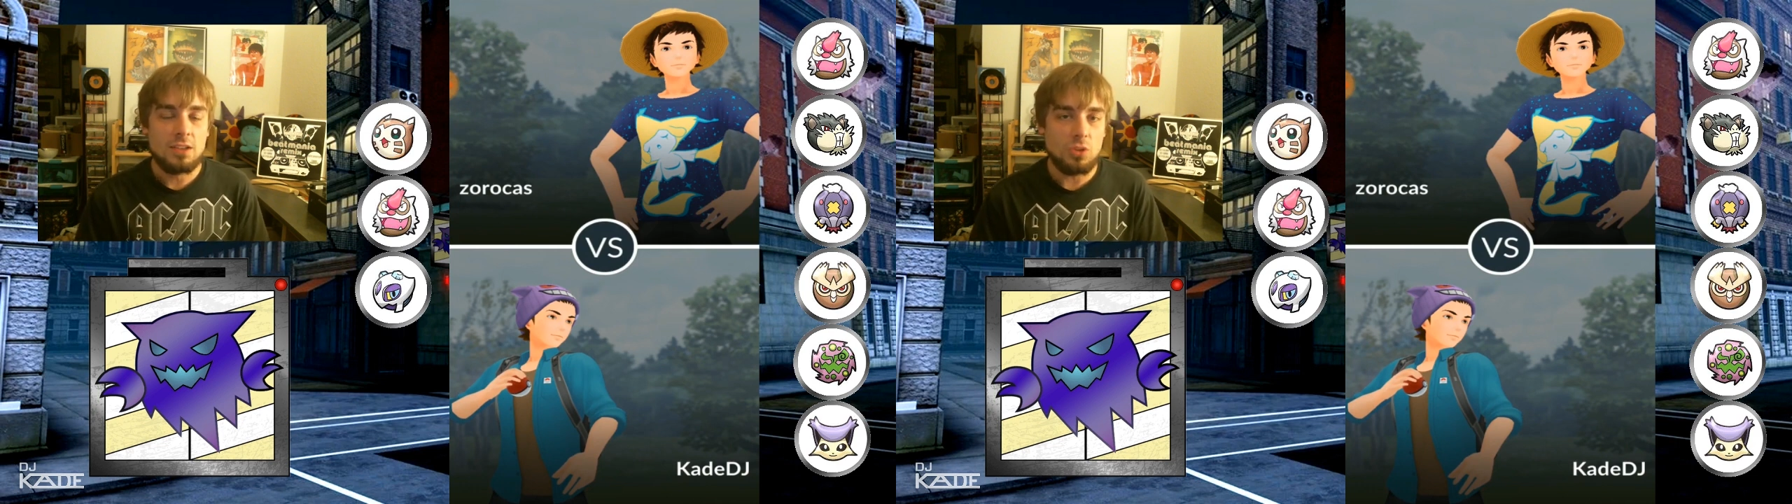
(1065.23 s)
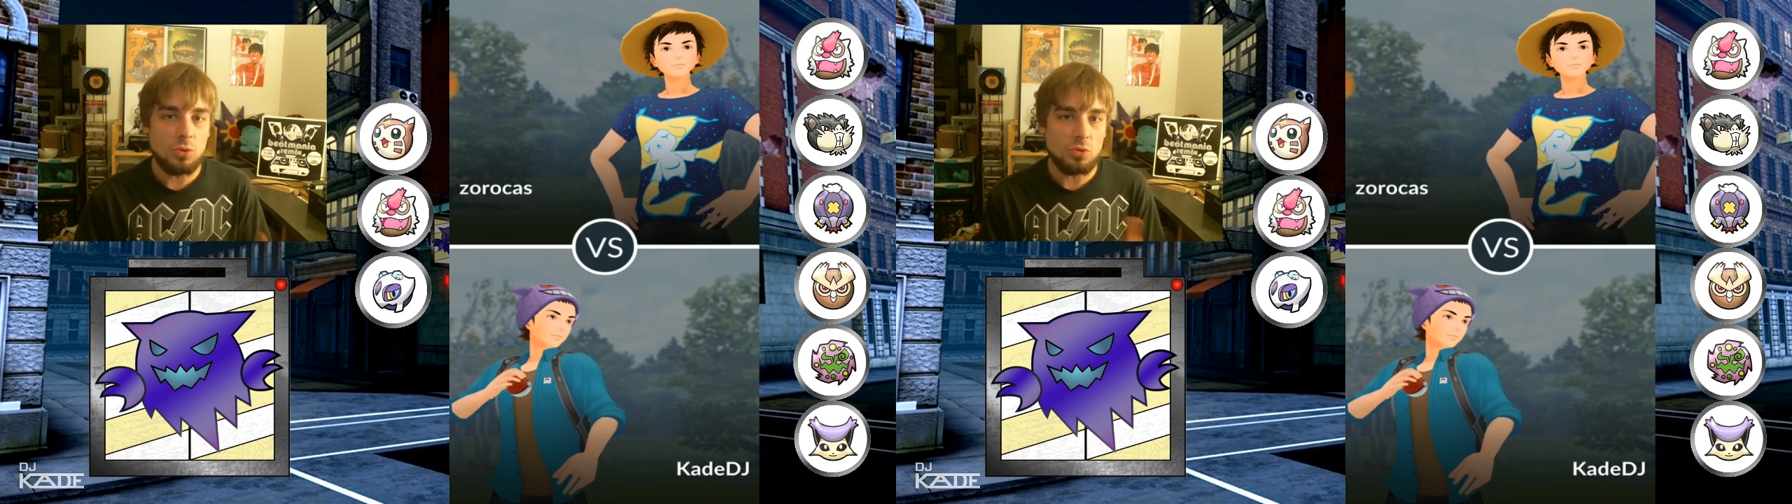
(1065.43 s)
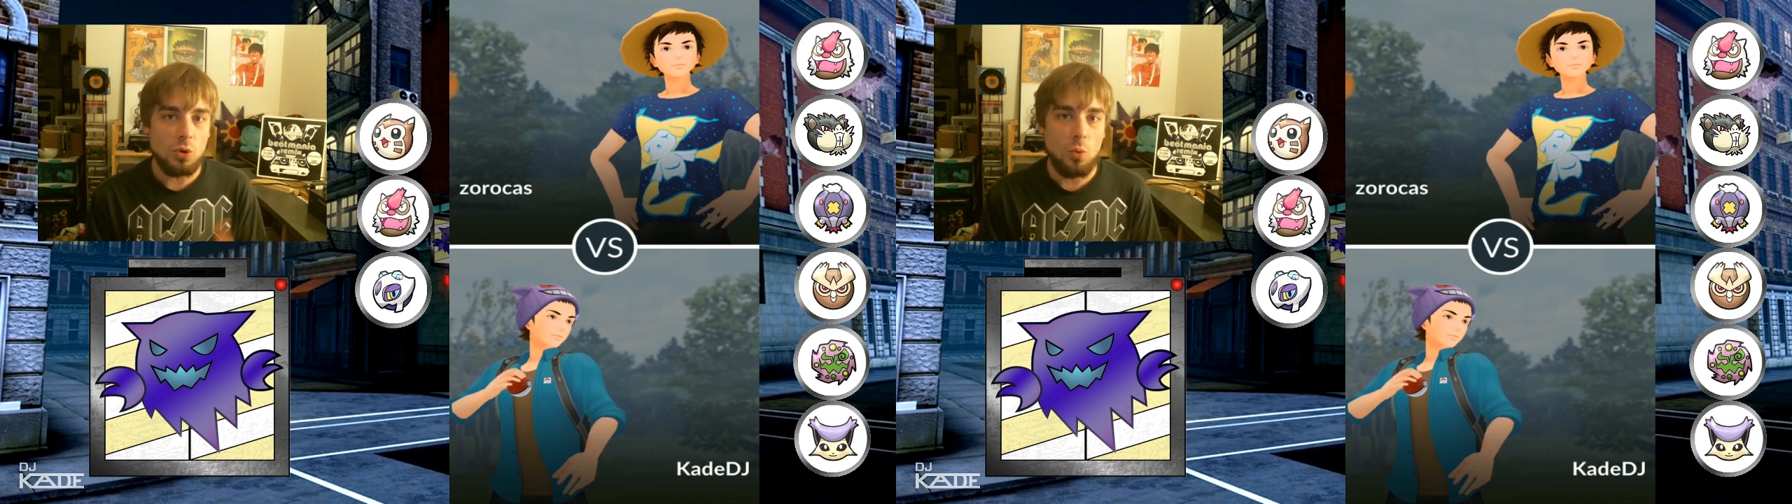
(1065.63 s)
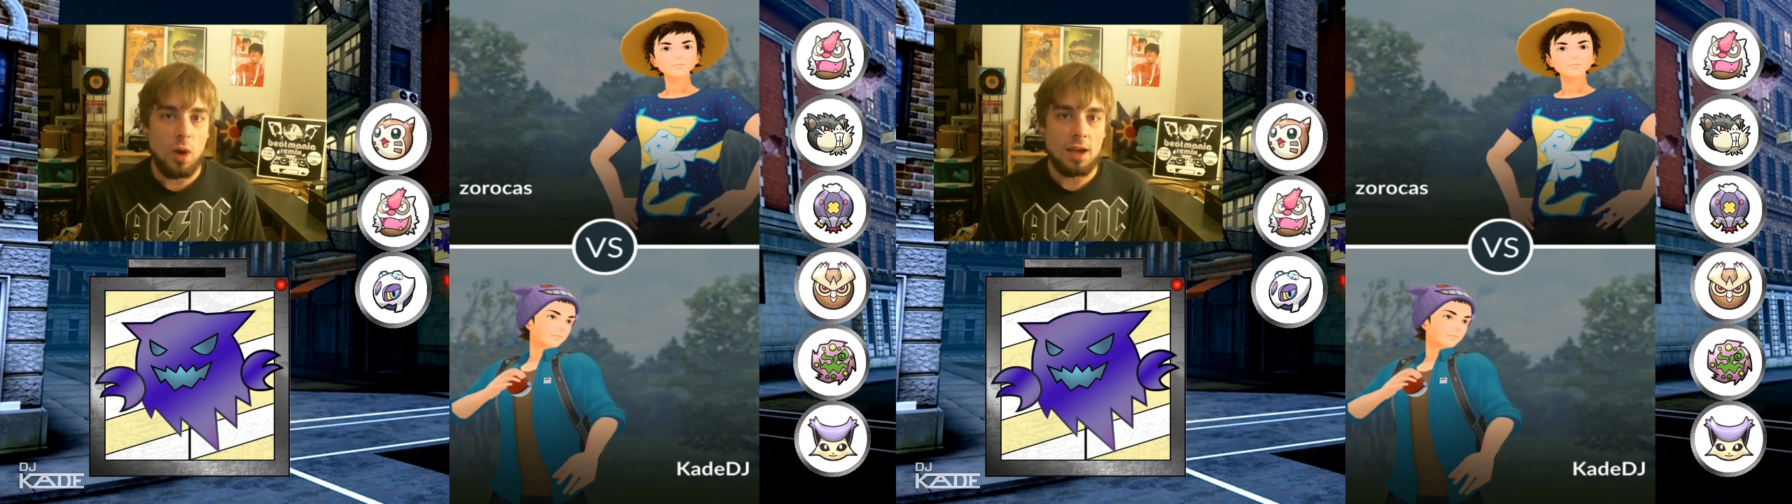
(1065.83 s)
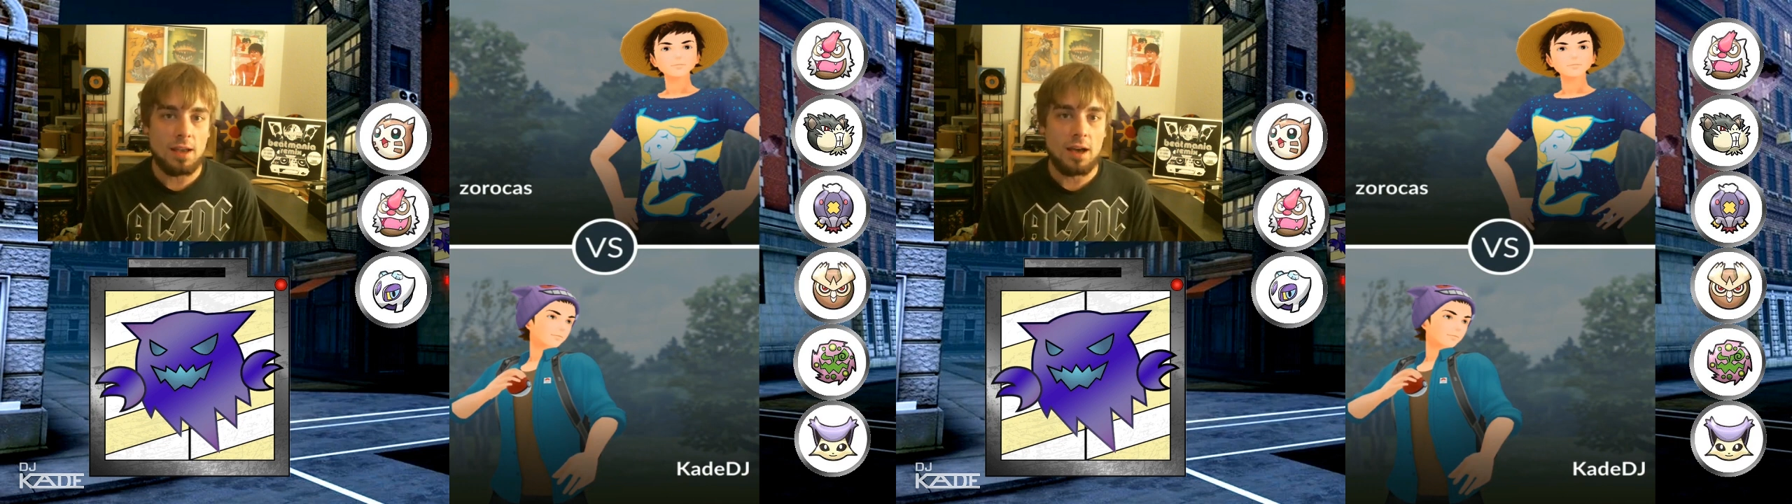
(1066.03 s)
don't know
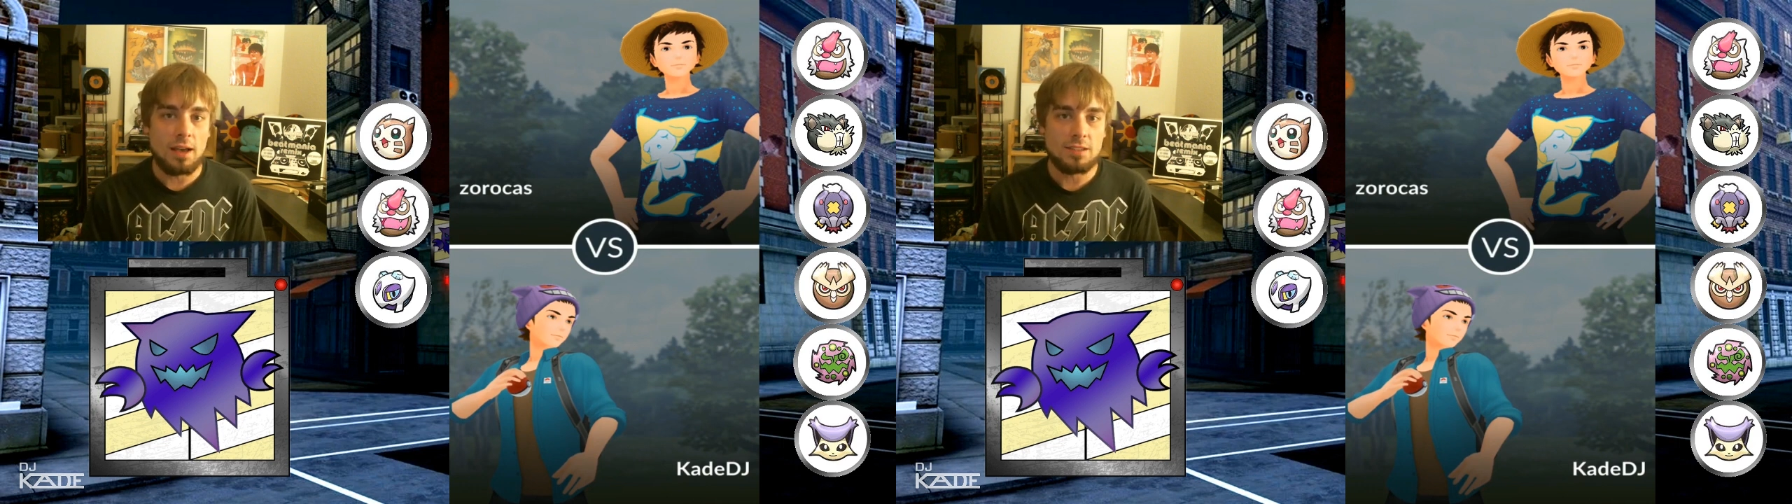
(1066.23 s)
why I